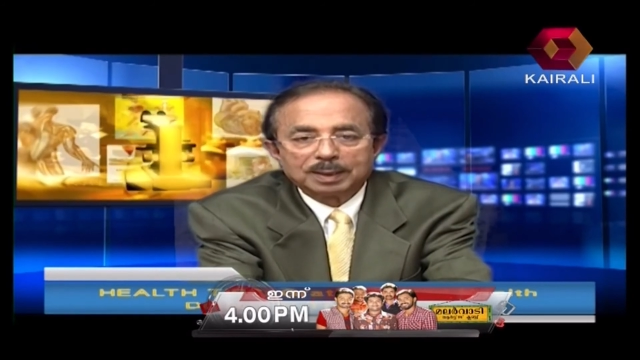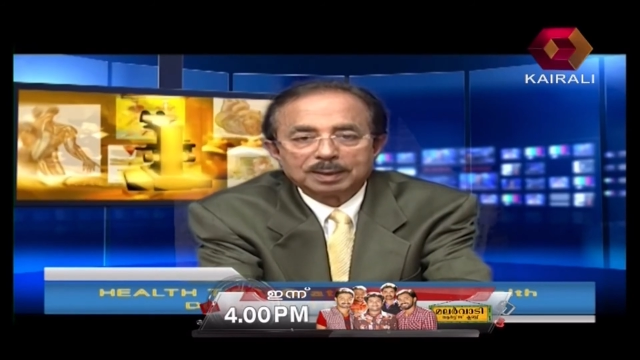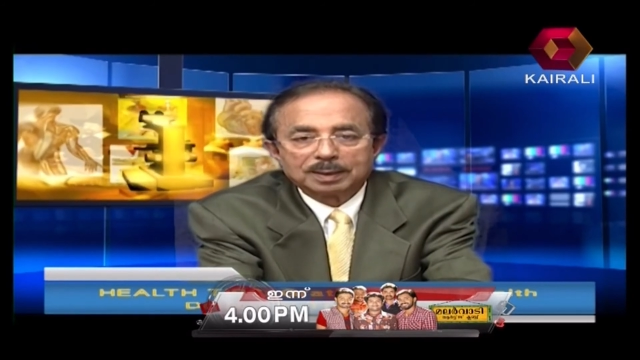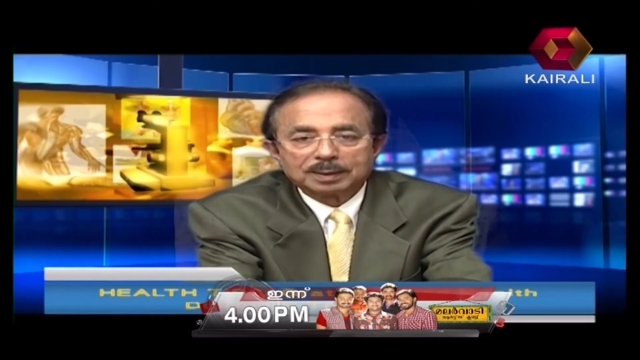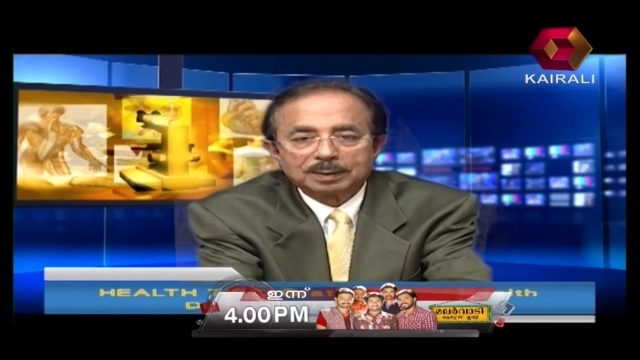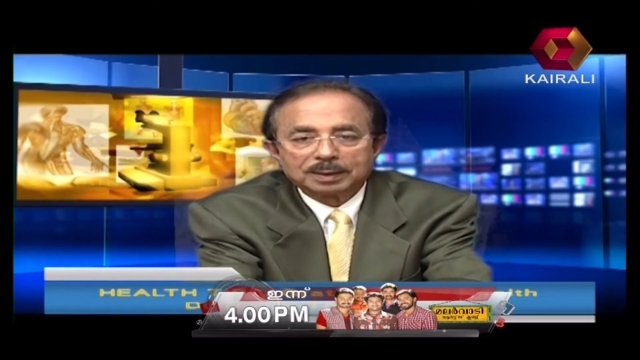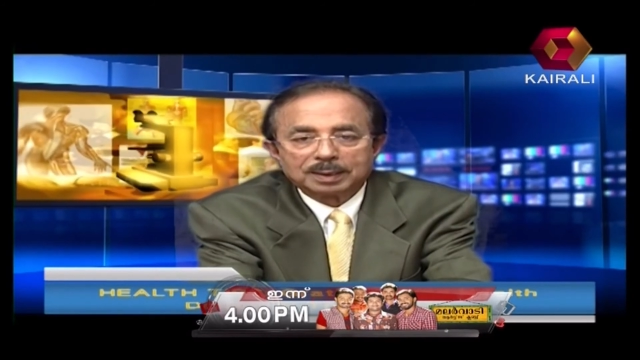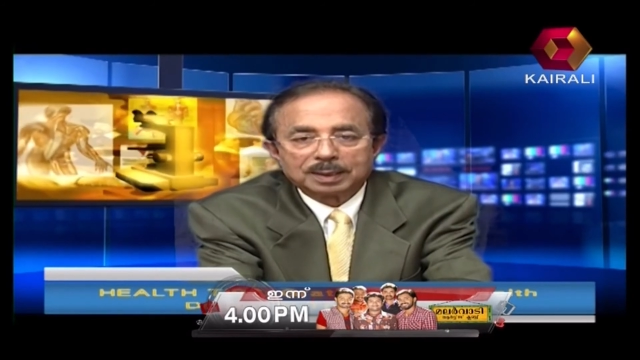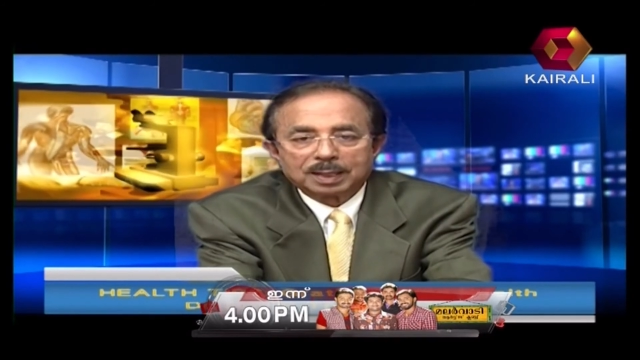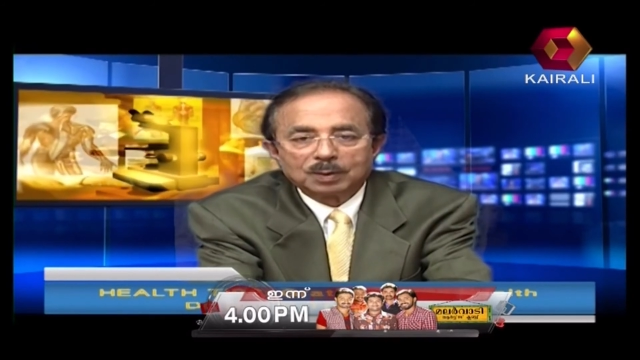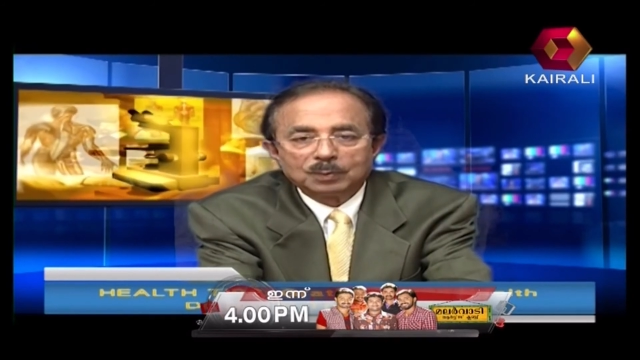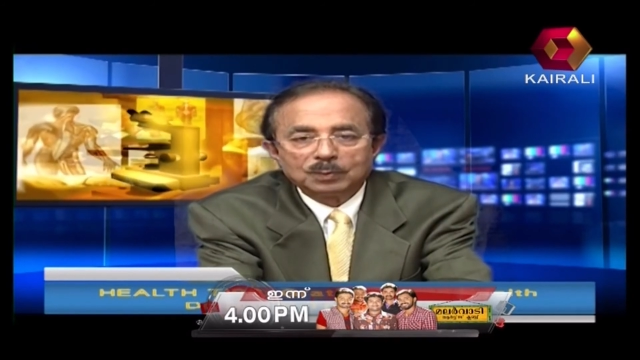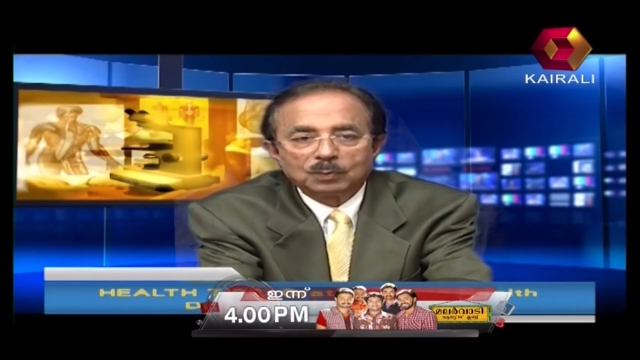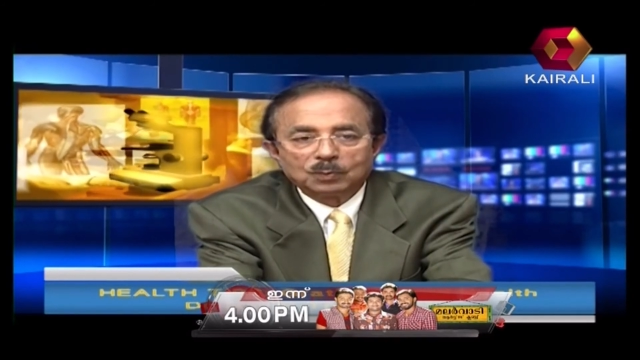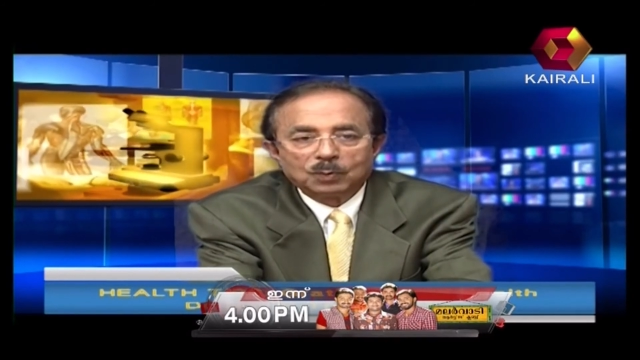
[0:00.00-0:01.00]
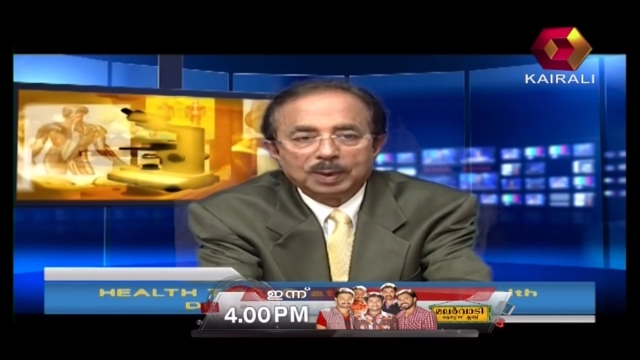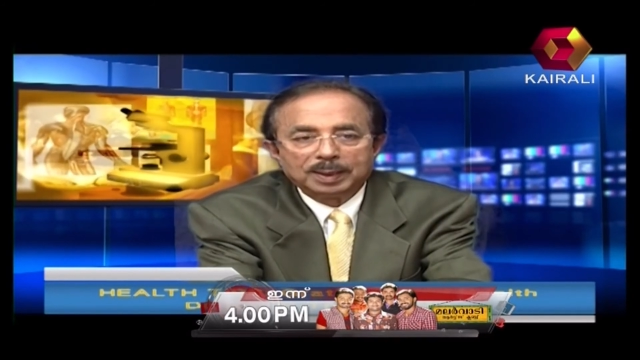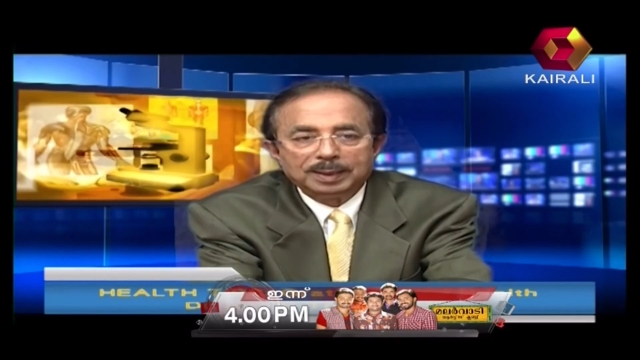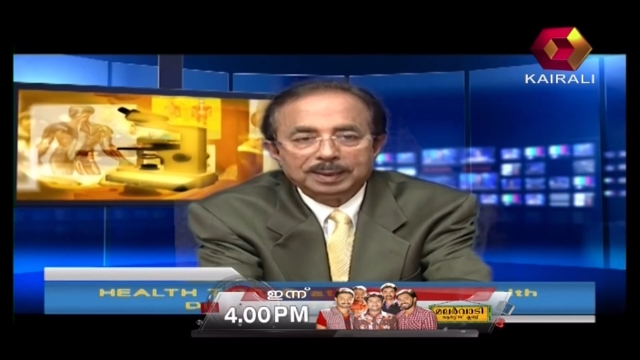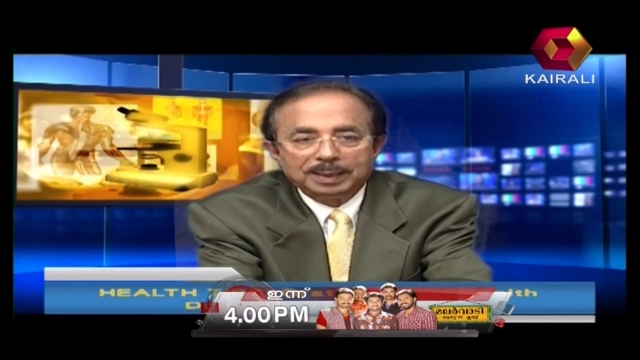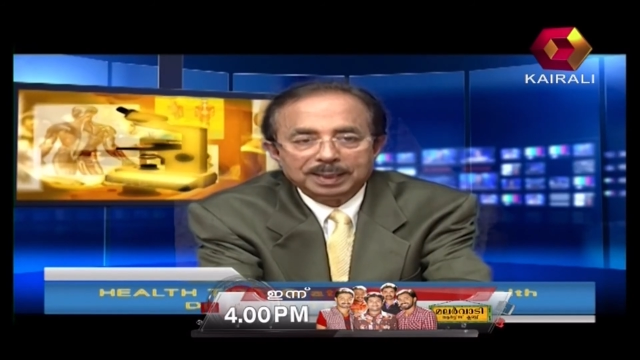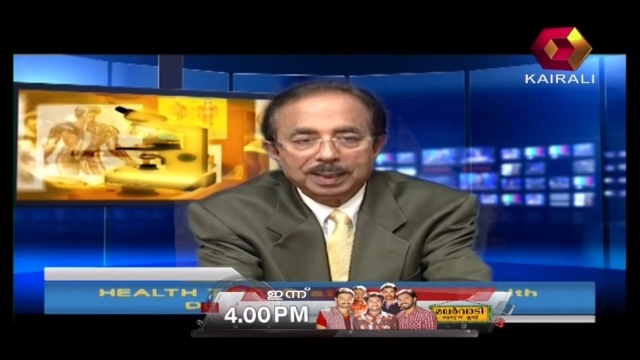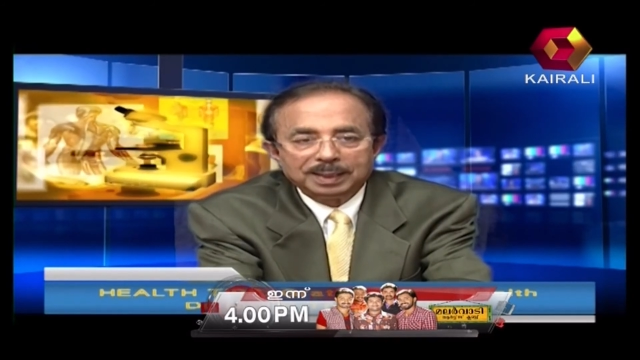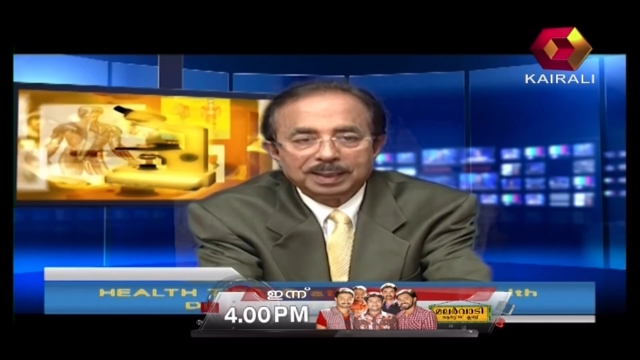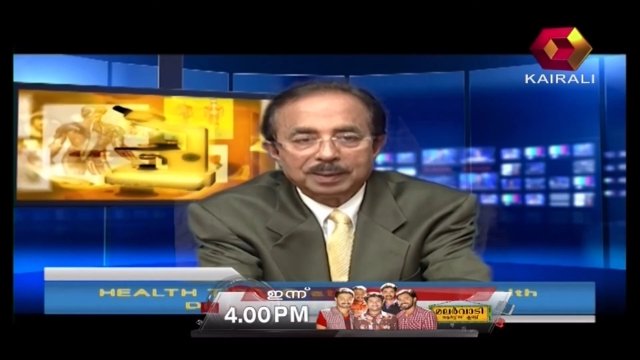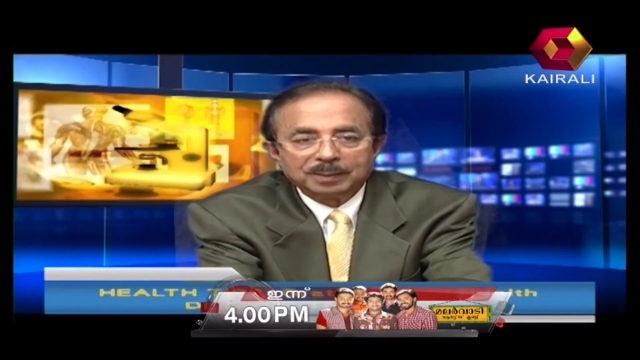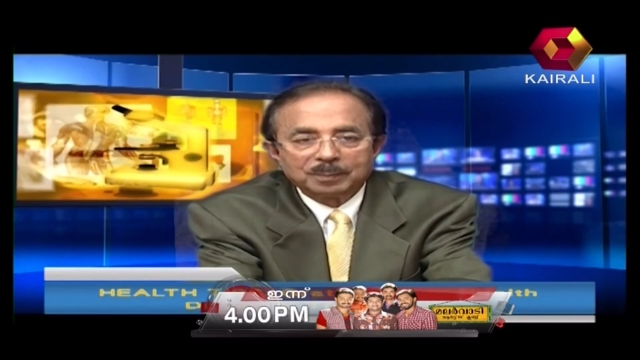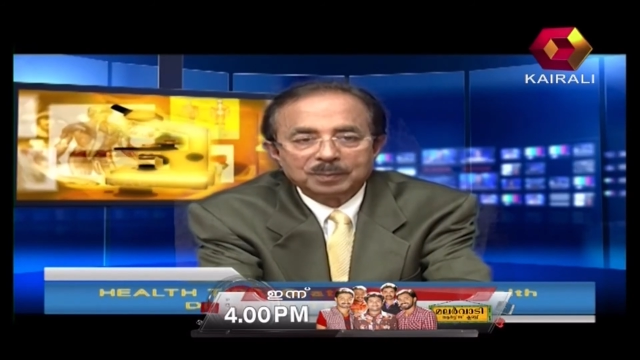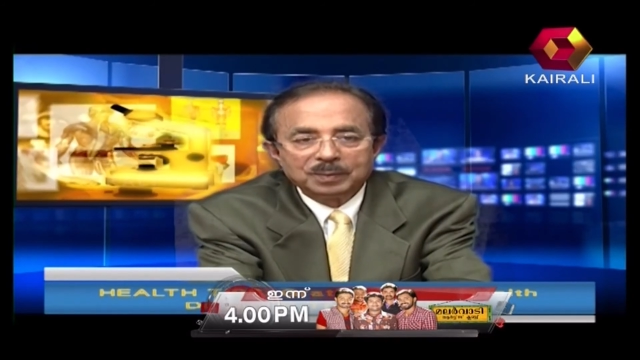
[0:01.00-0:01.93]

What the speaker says: under the ground one day,